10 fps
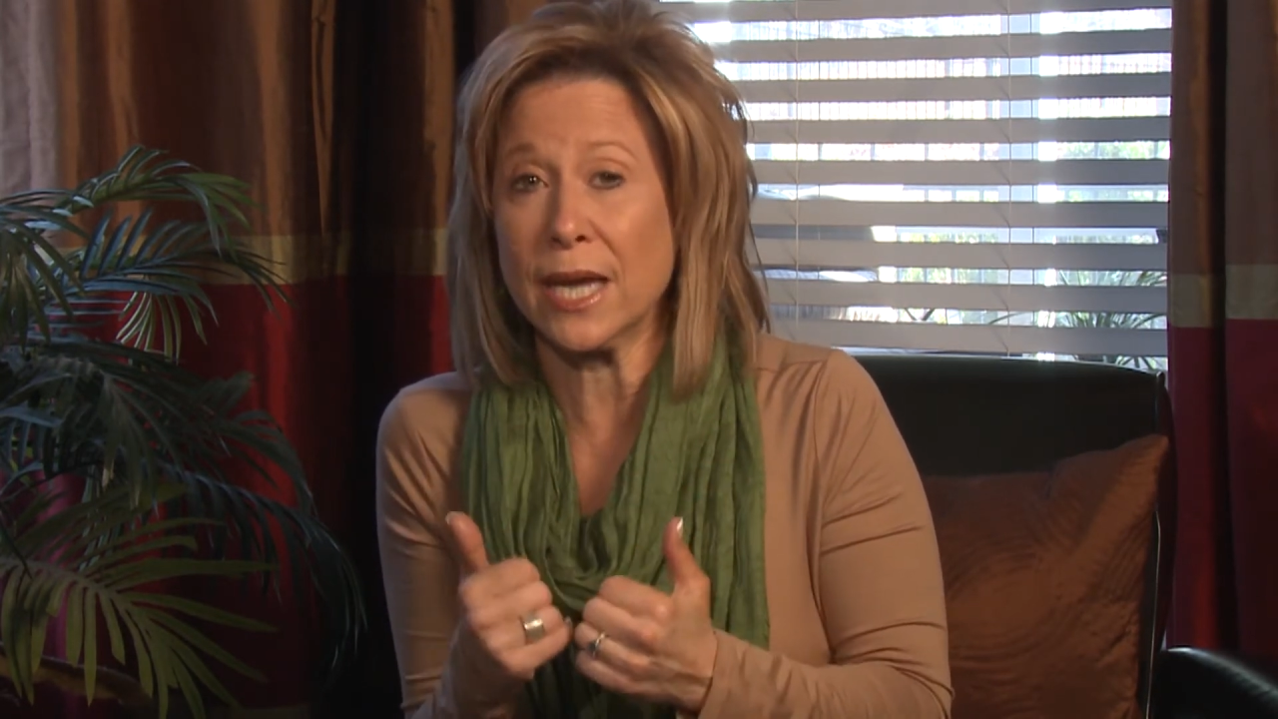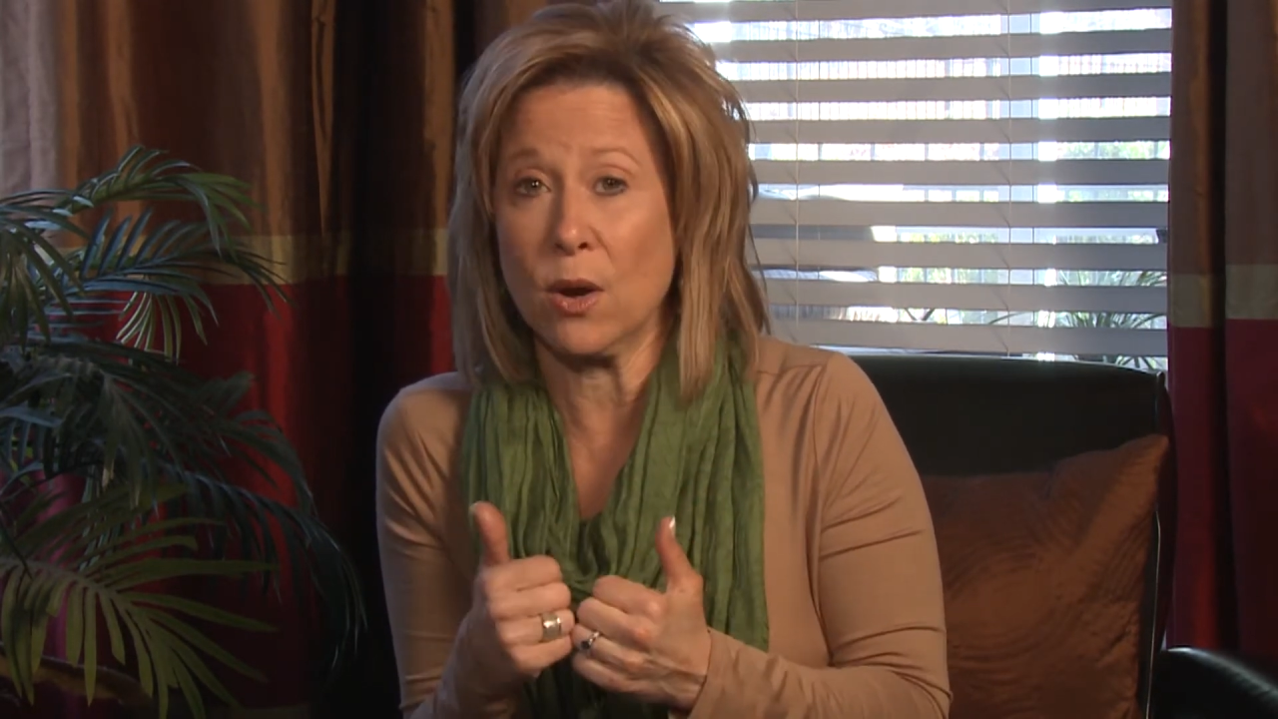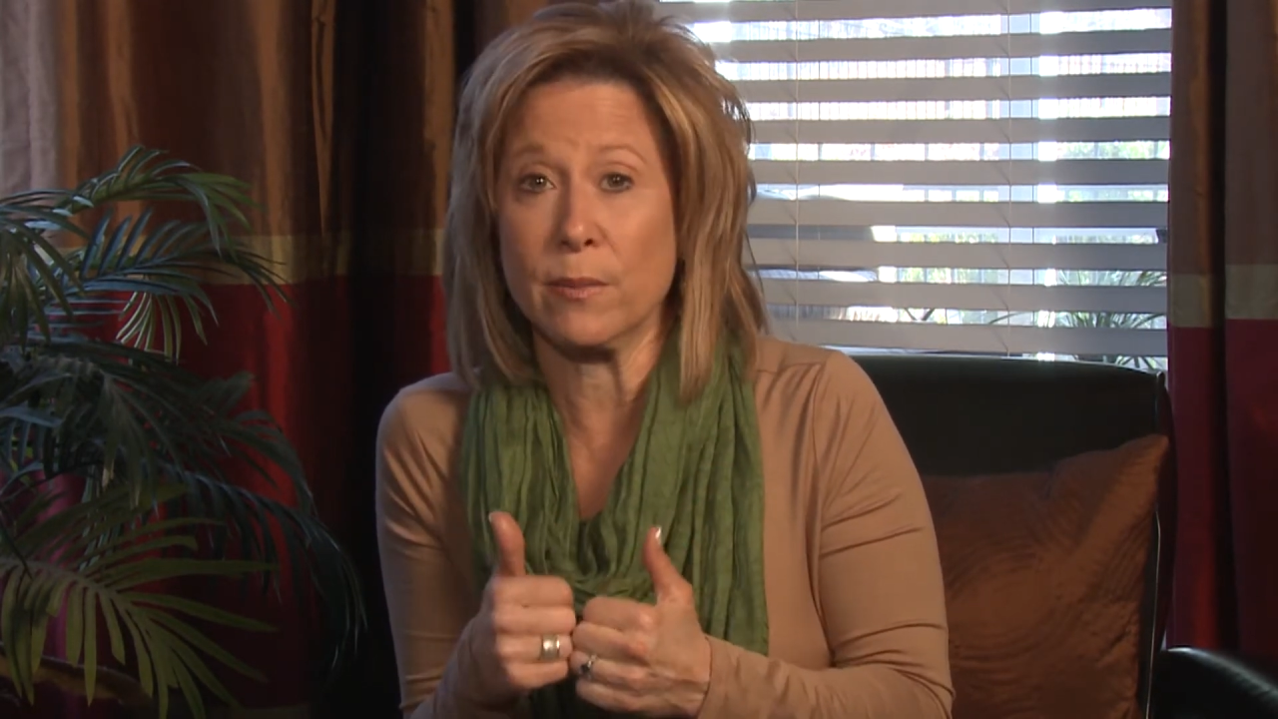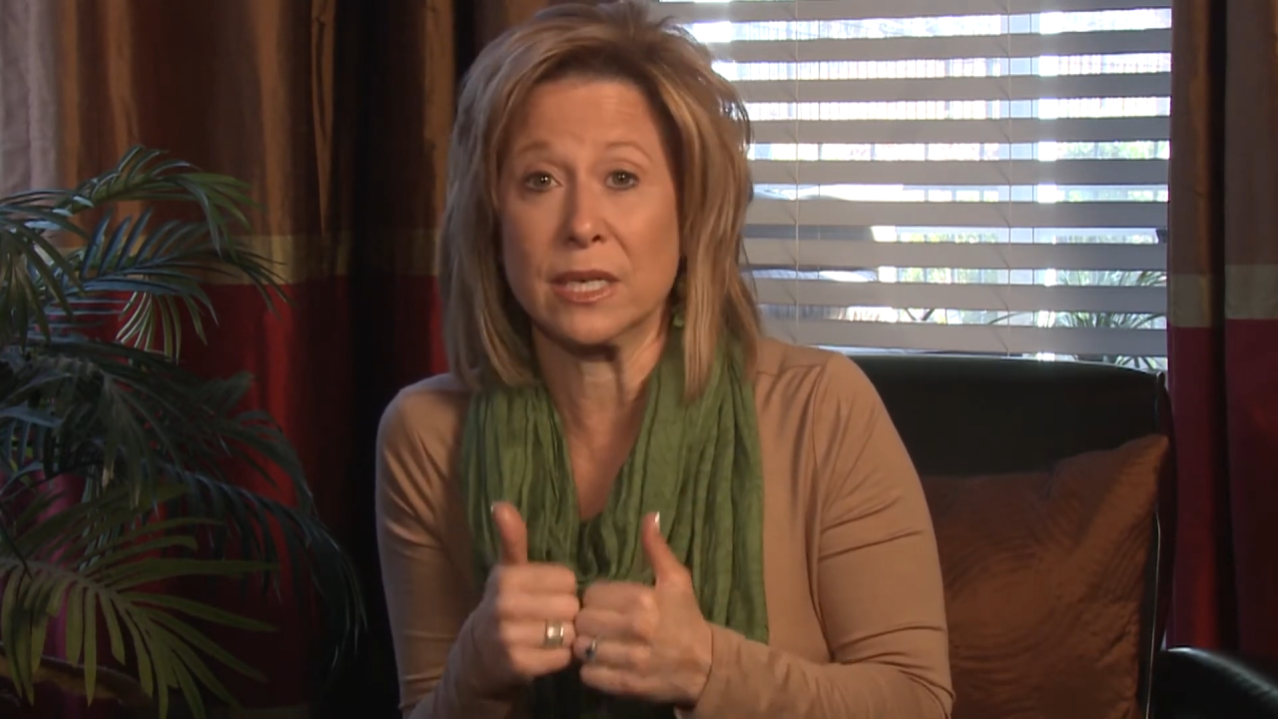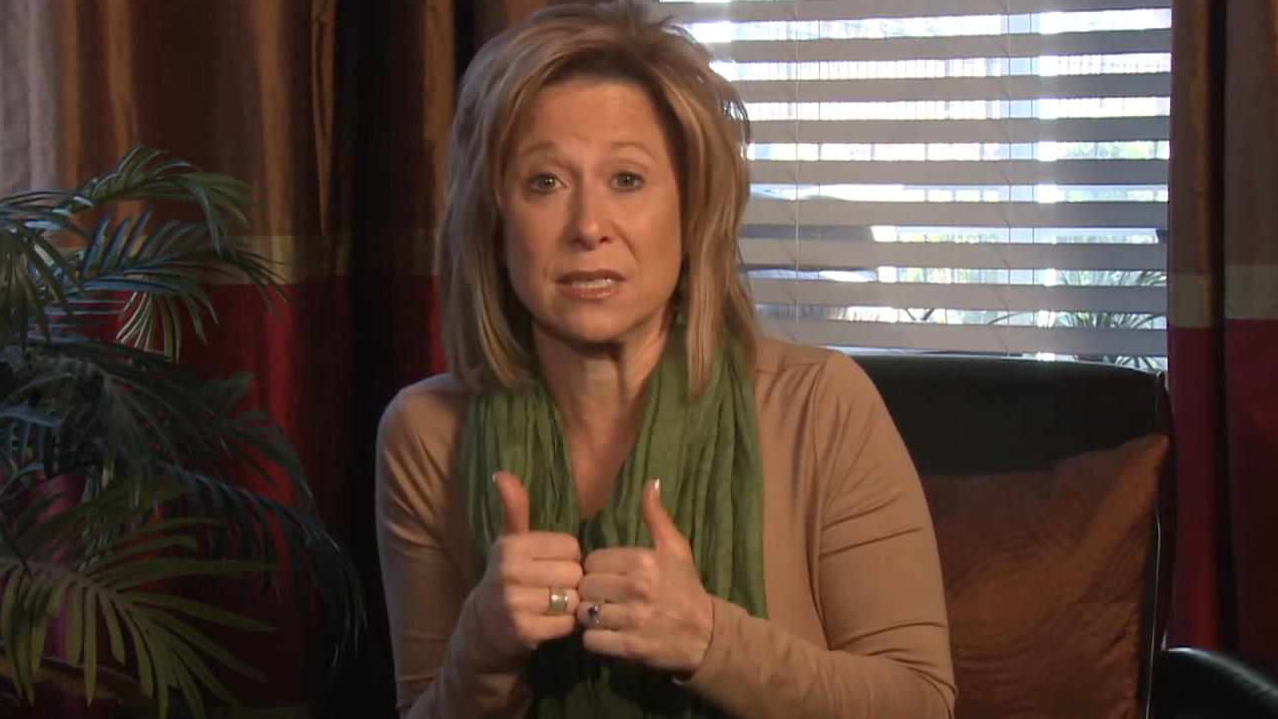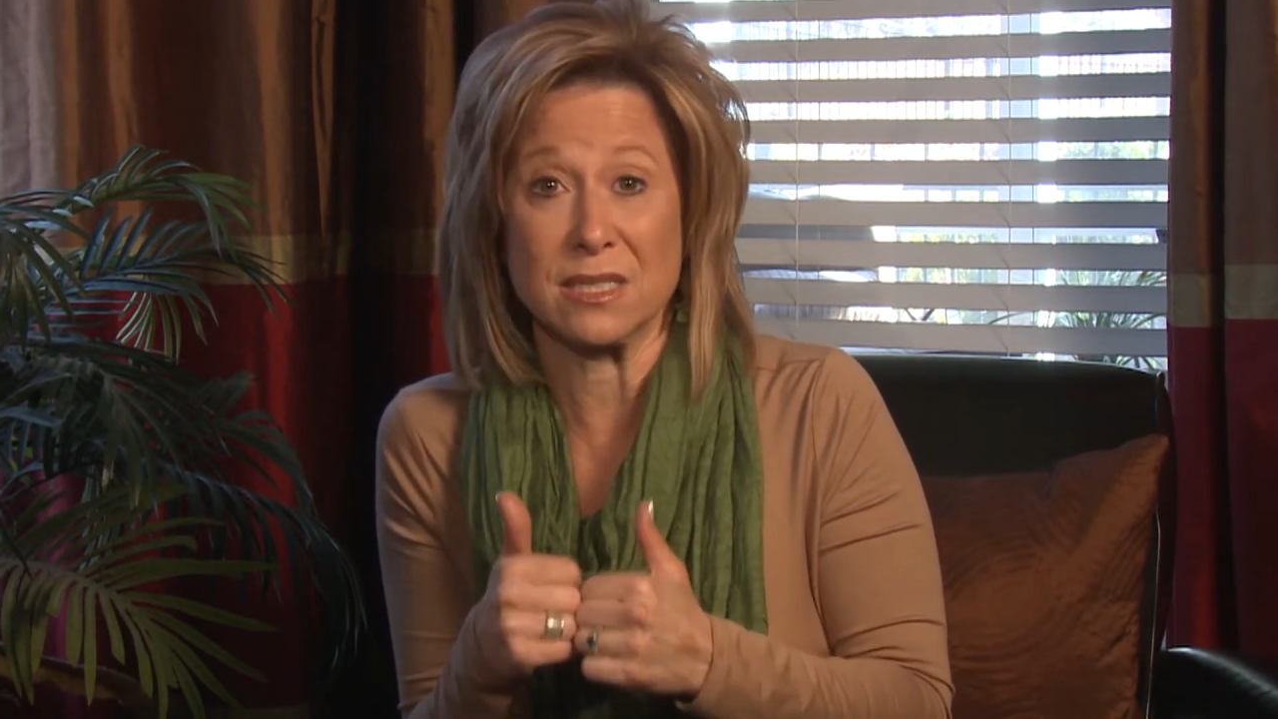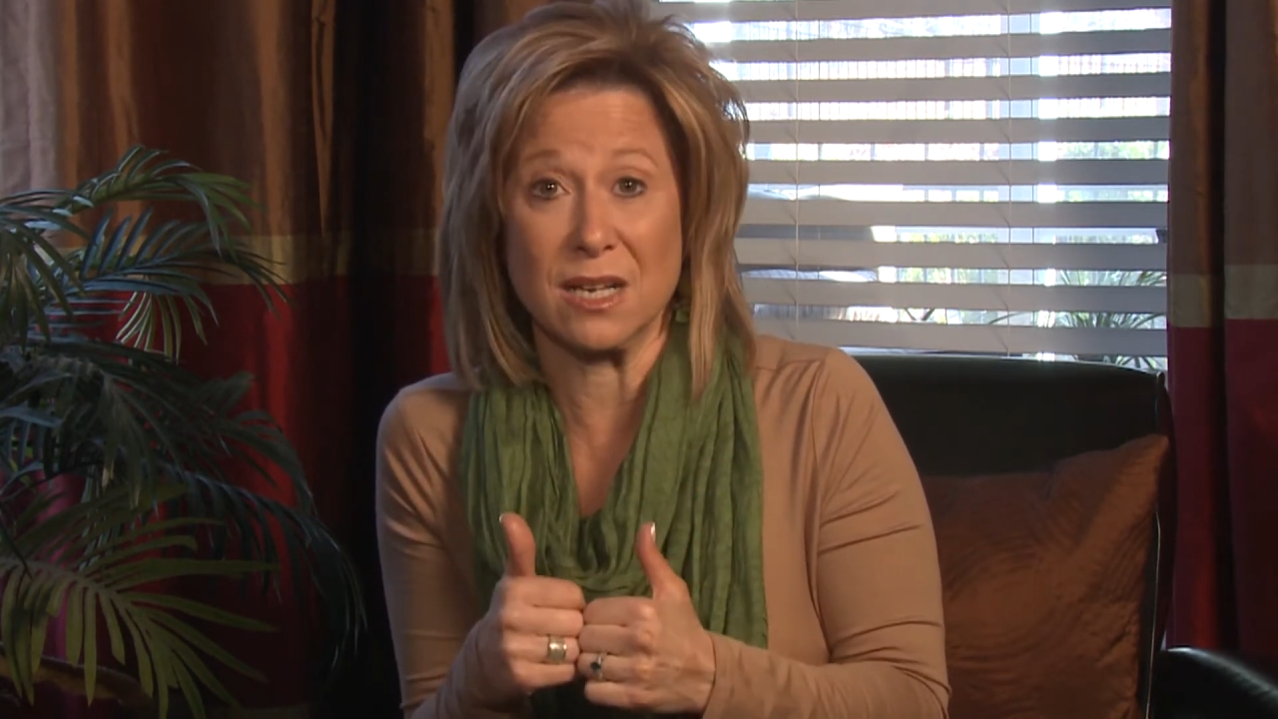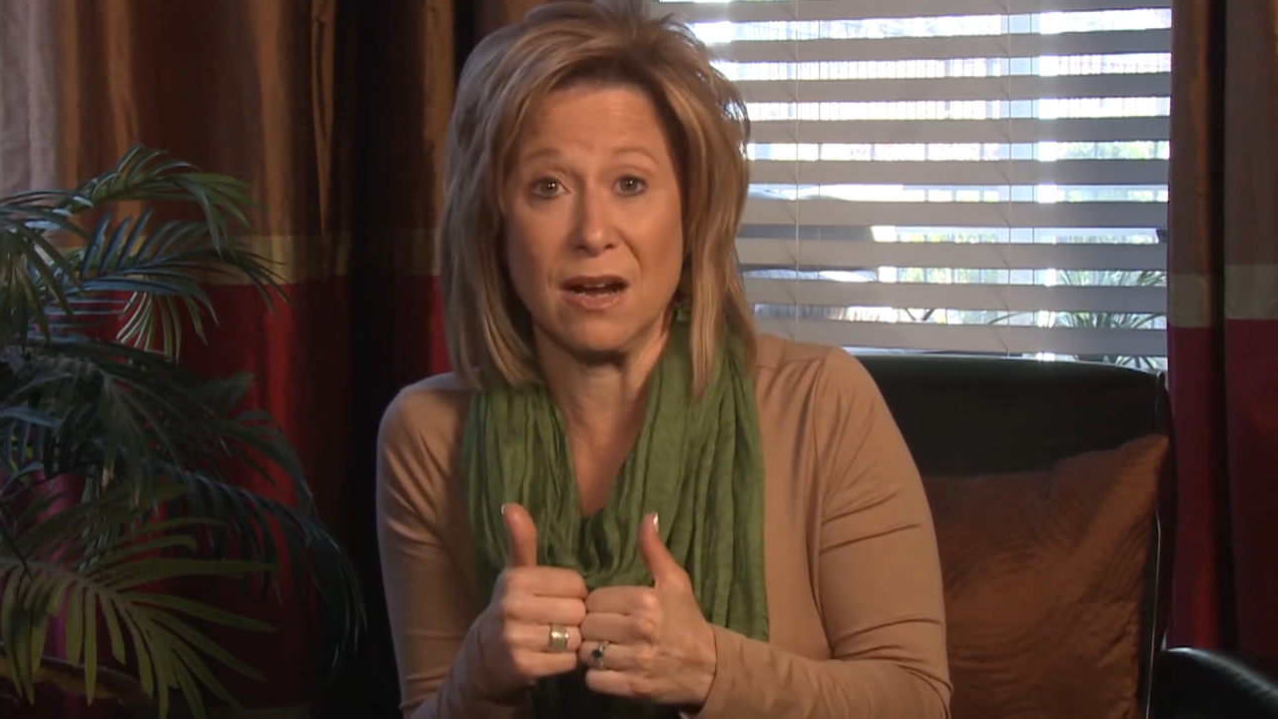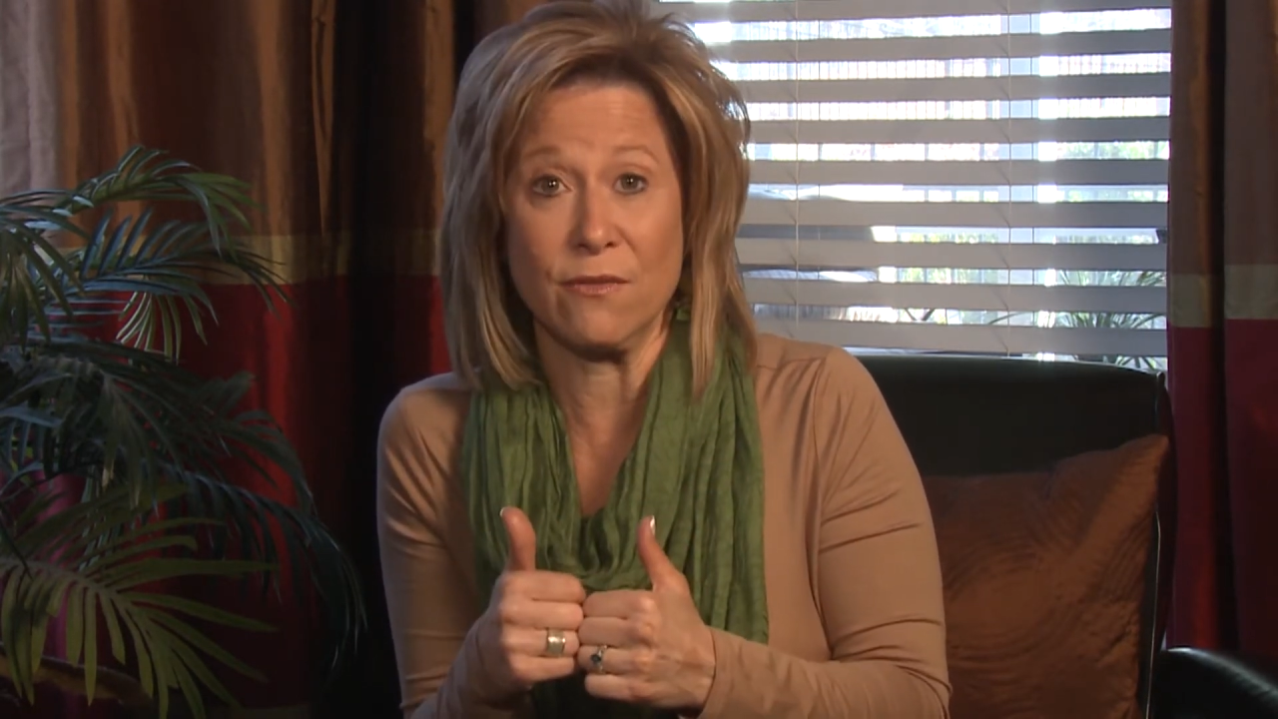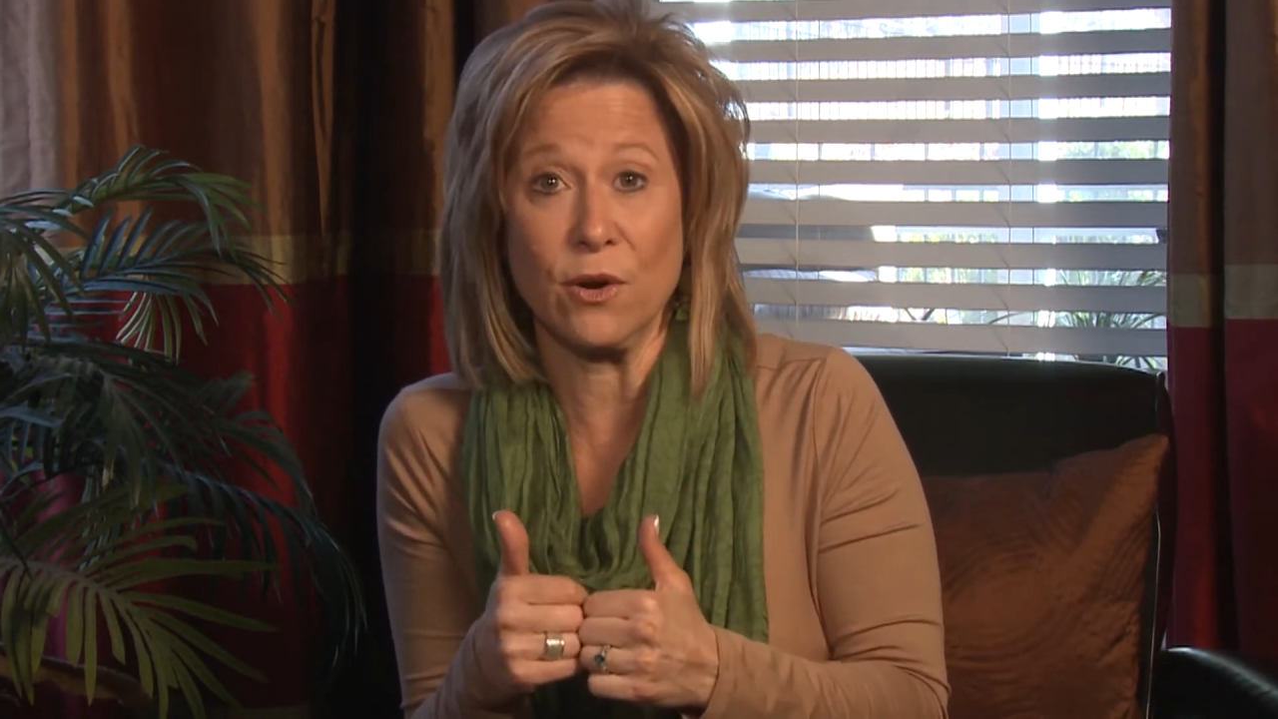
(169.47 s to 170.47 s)
helped me
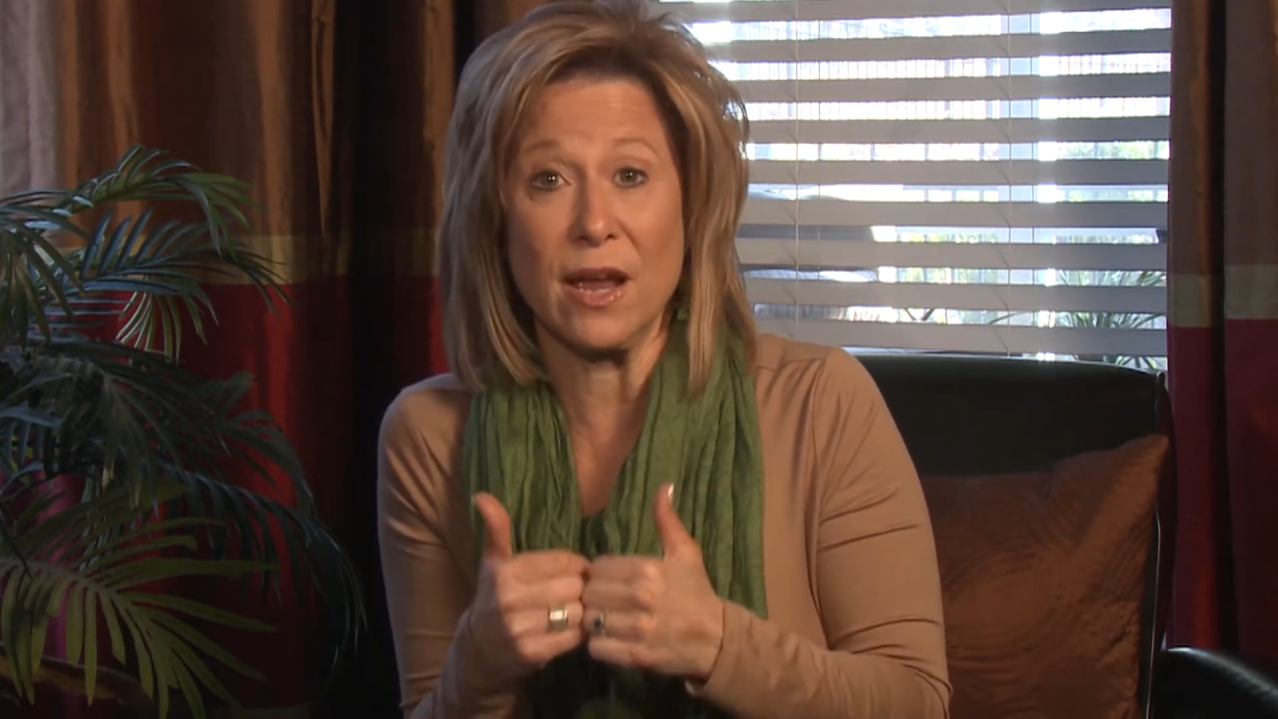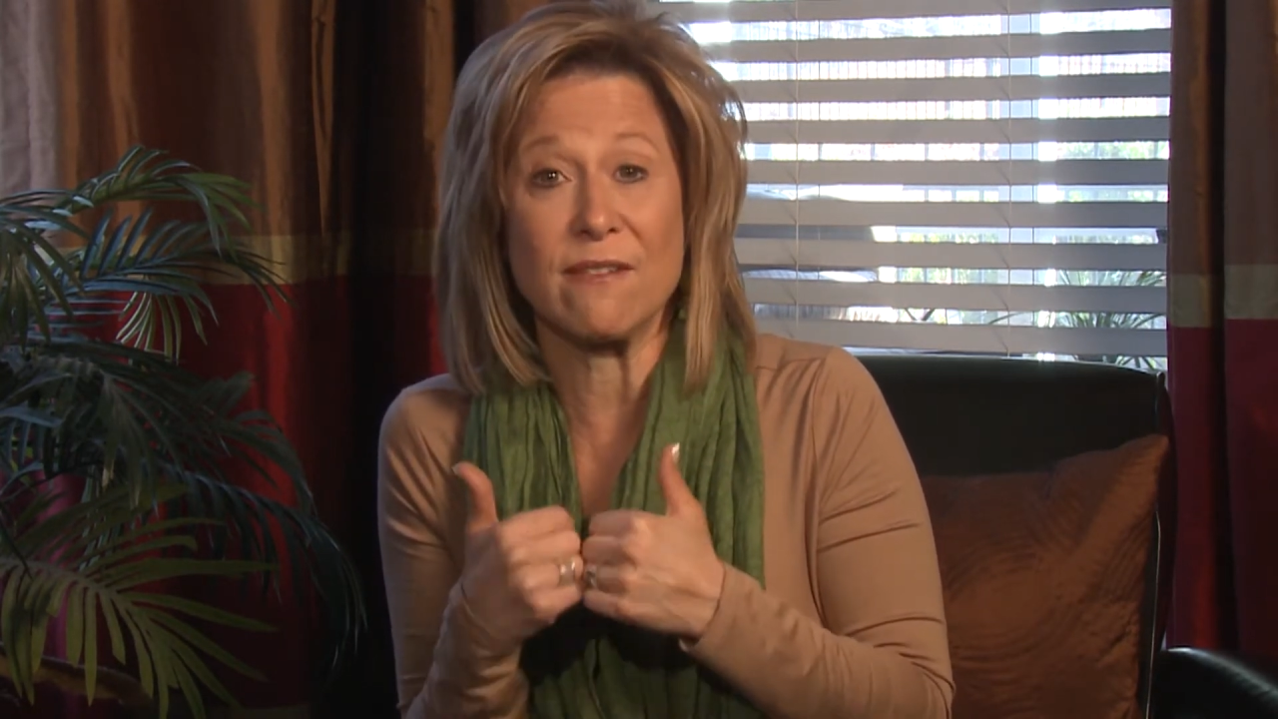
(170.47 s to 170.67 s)
discover